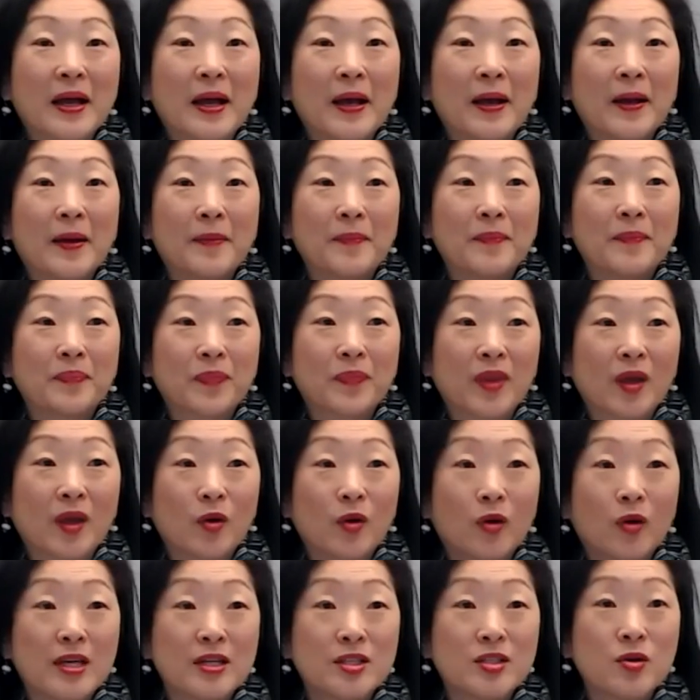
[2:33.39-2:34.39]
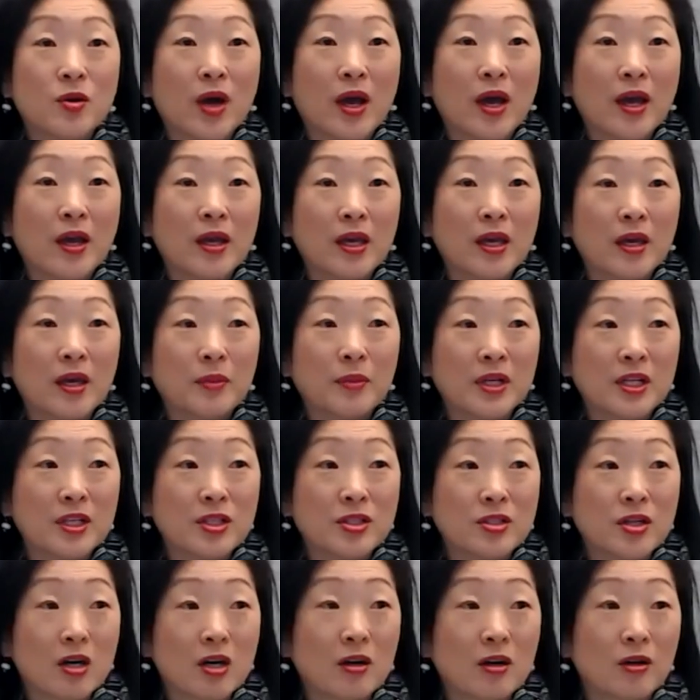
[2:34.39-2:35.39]
Um, okay, so I am going
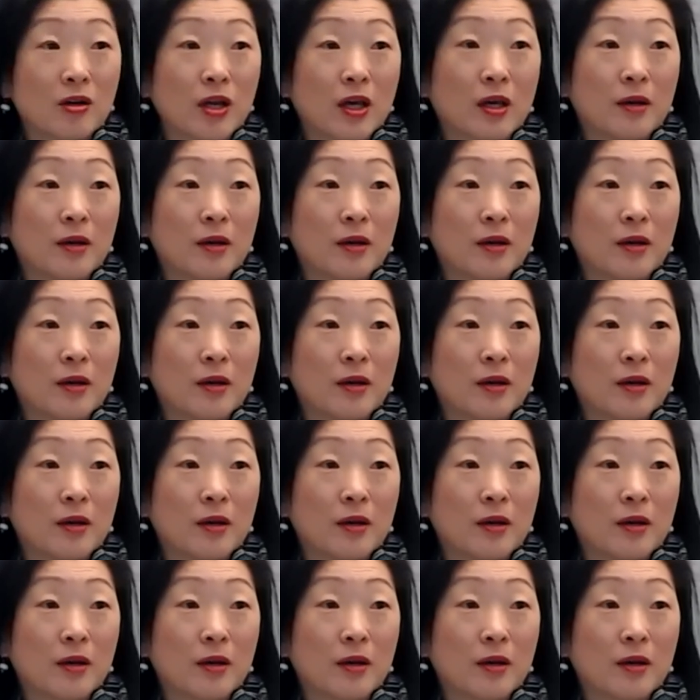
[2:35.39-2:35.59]
to start.